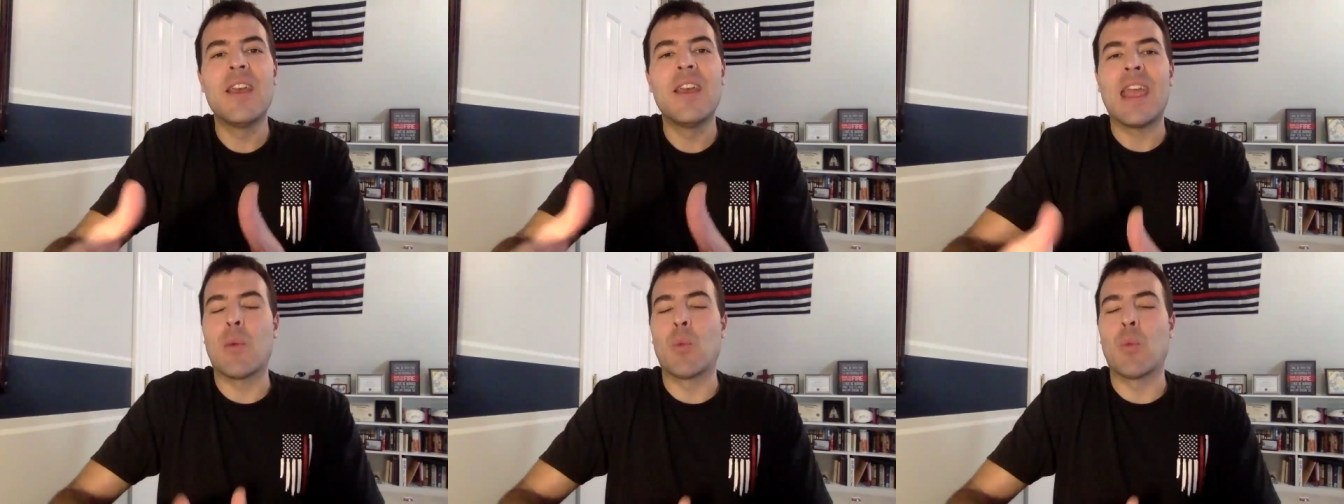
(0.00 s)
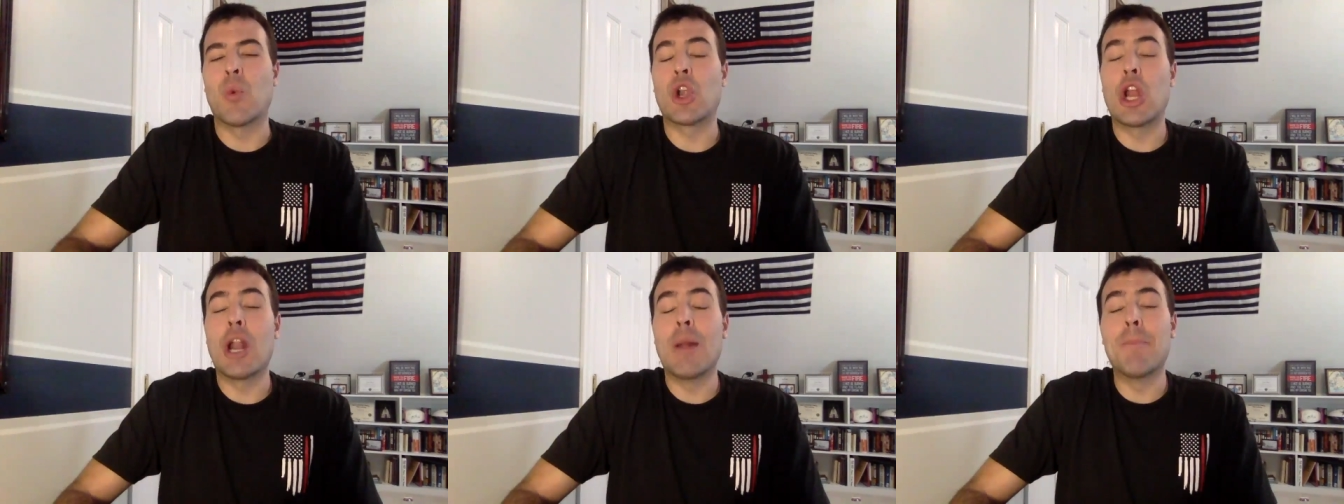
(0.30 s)
and
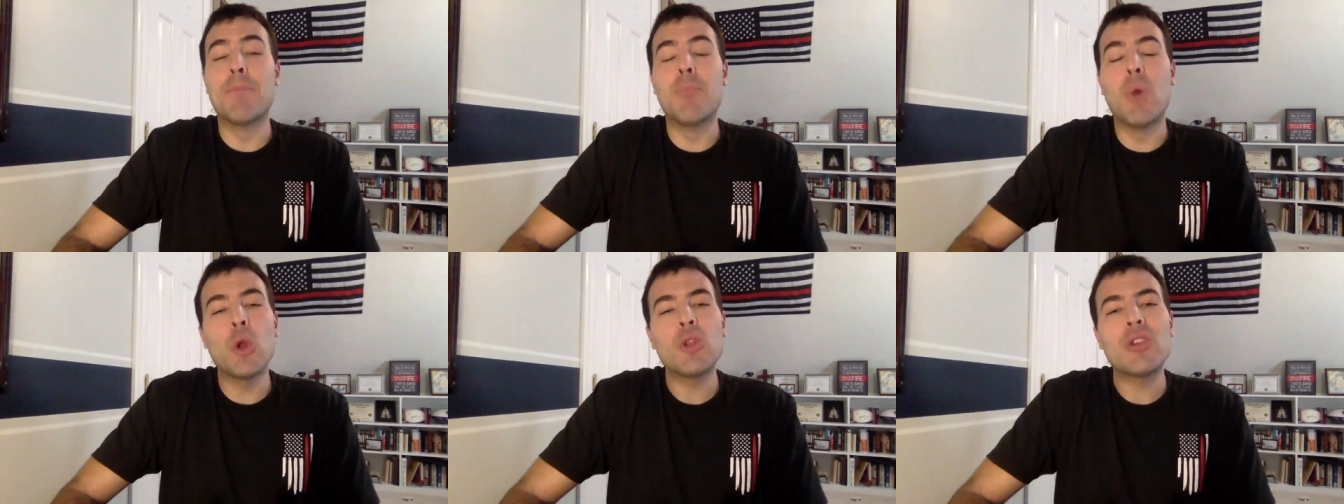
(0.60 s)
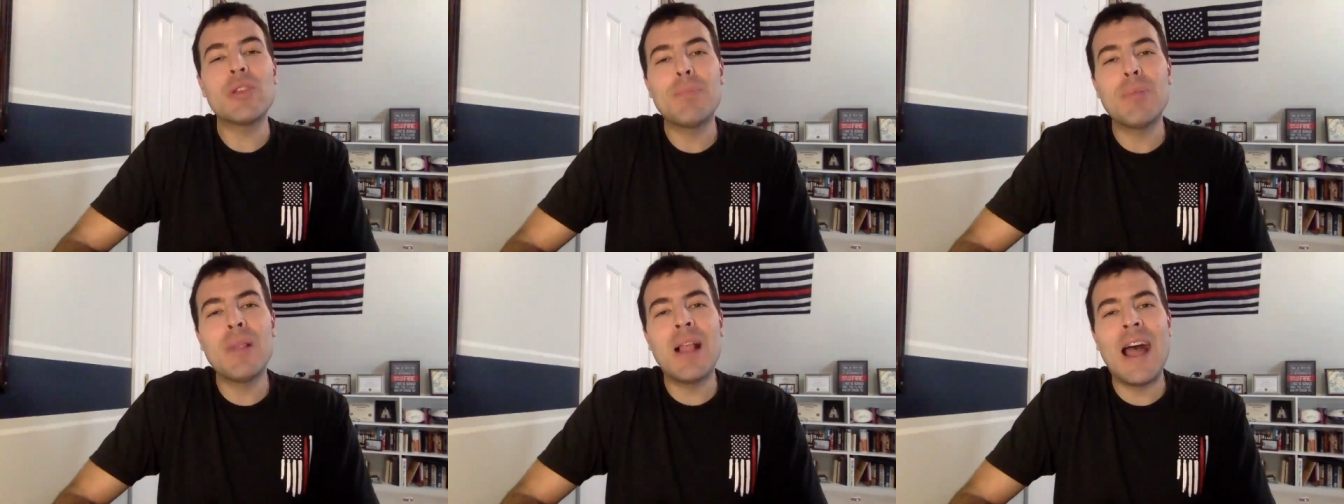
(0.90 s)
we're going to
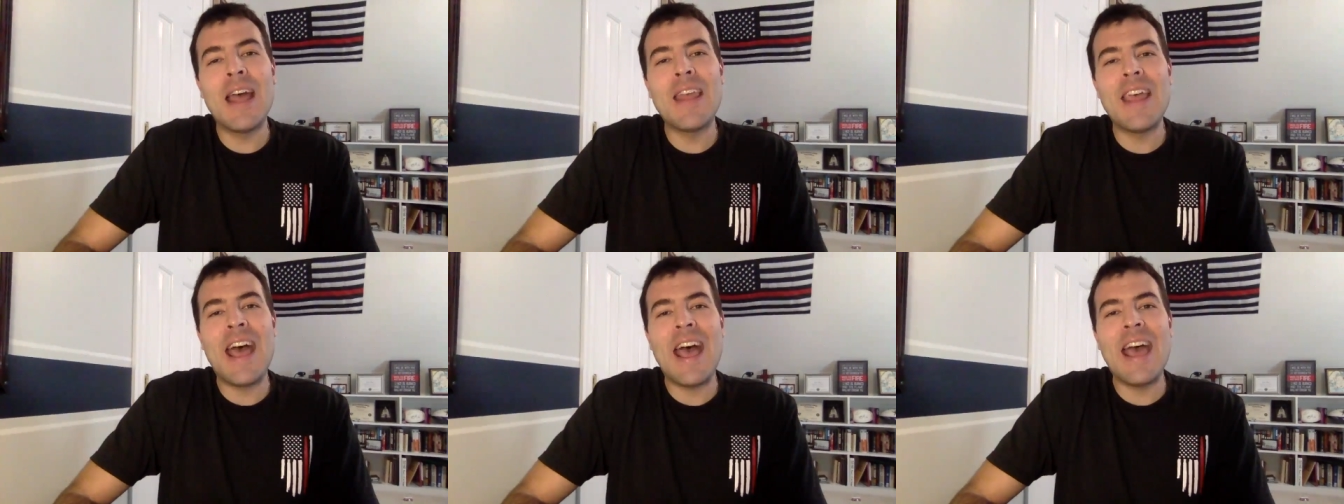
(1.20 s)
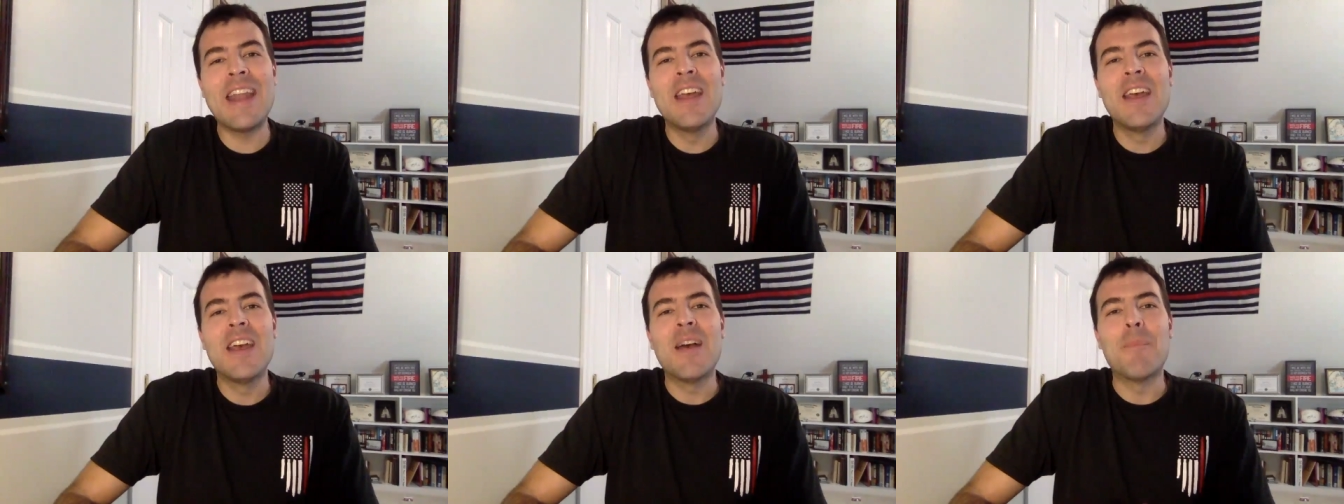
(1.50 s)
multiply
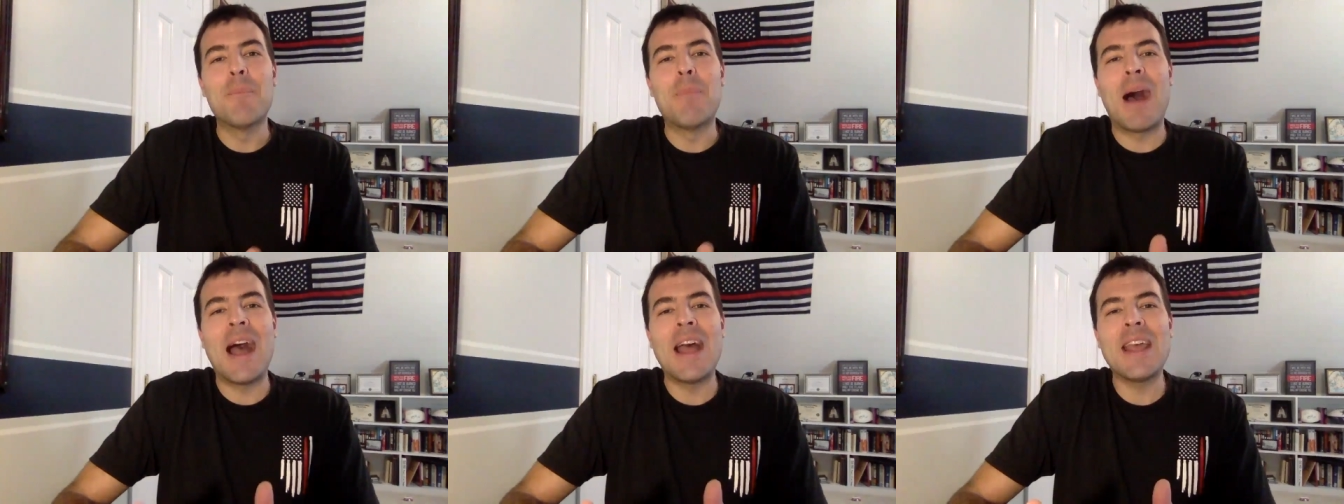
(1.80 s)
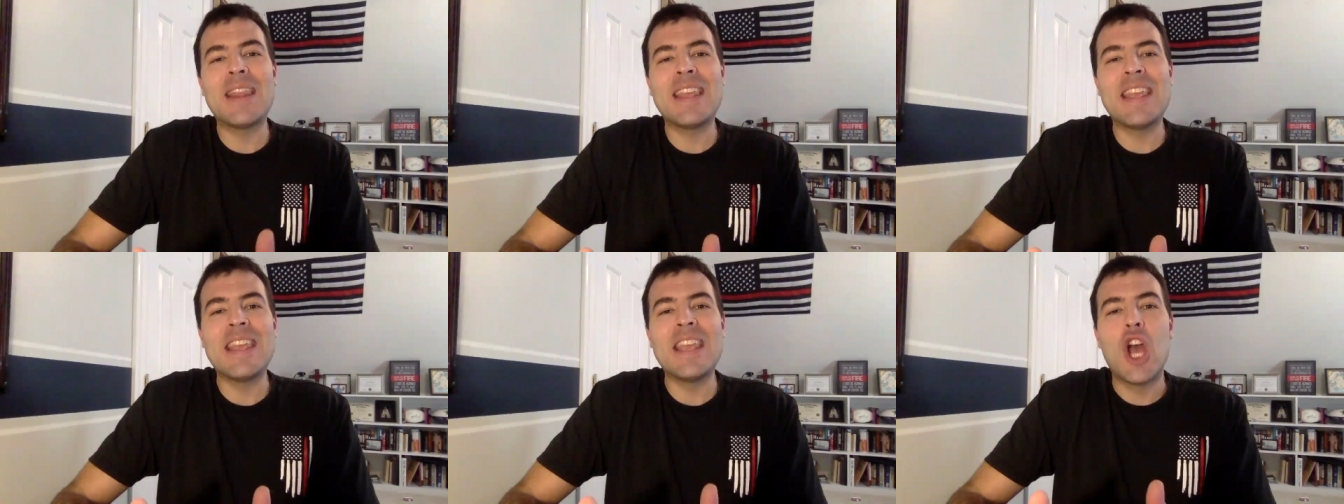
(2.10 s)
that by
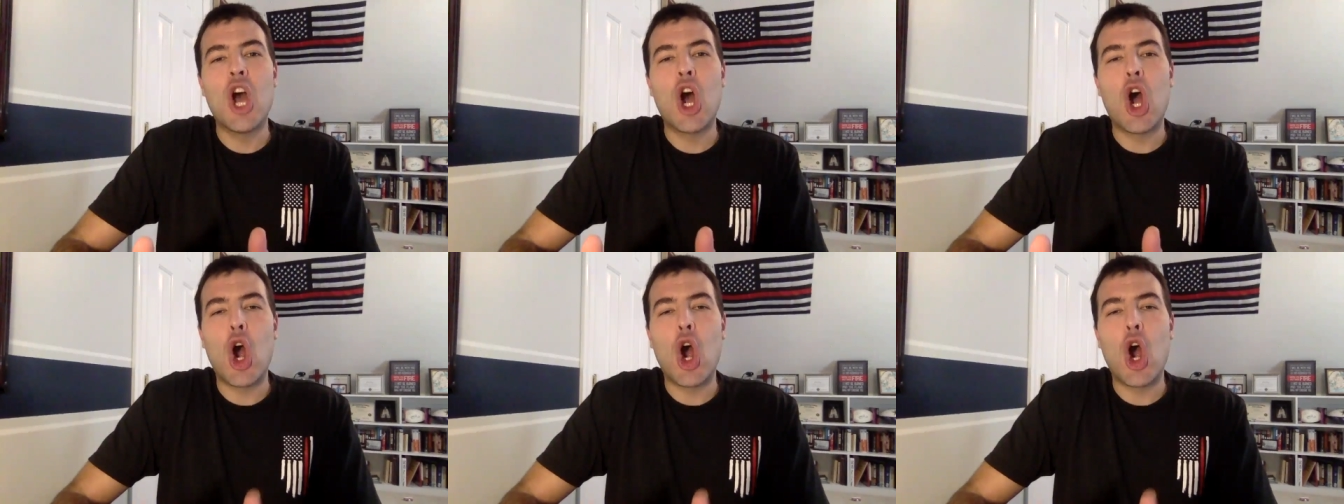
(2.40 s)
the